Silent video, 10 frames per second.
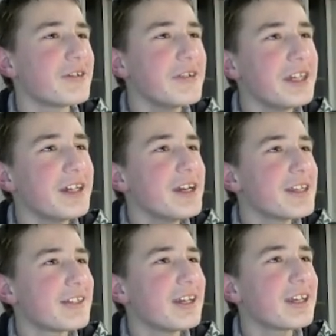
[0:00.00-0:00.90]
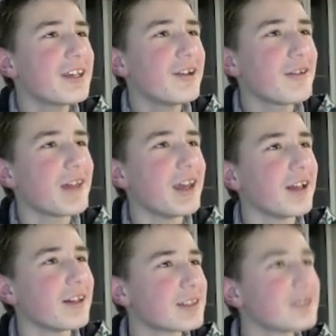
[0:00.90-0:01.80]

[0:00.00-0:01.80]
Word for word: Three King of the Hills.